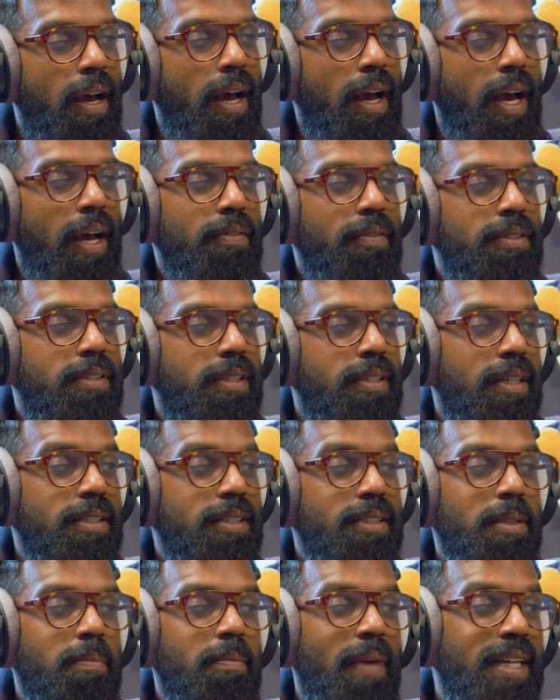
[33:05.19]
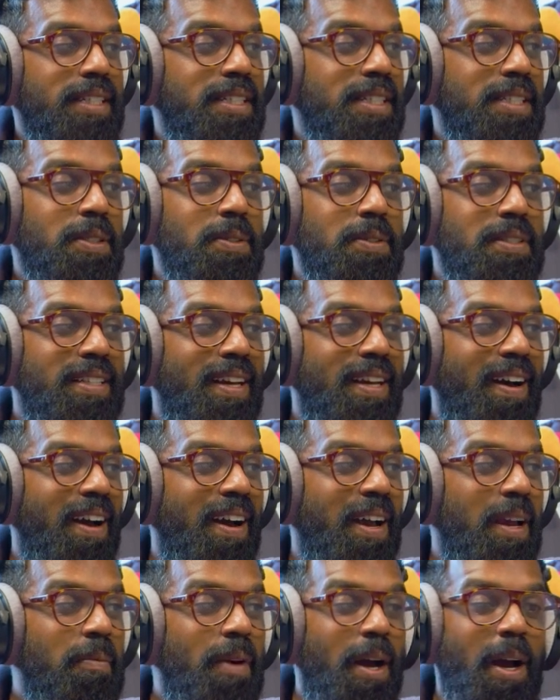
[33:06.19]
have such a magical
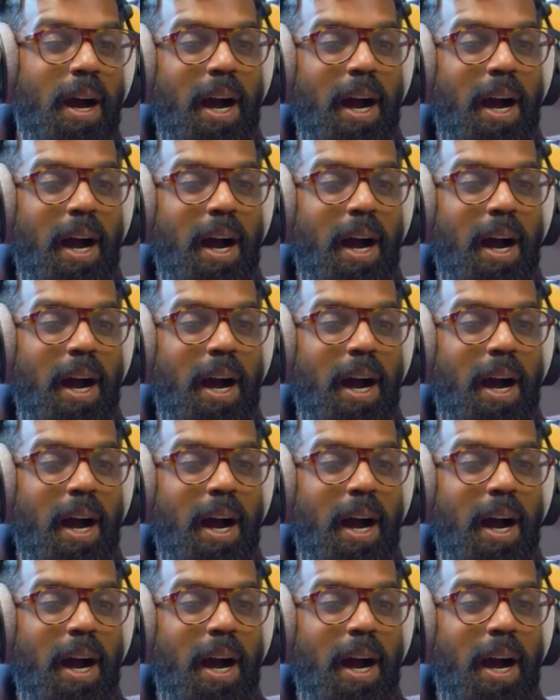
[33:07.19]
time.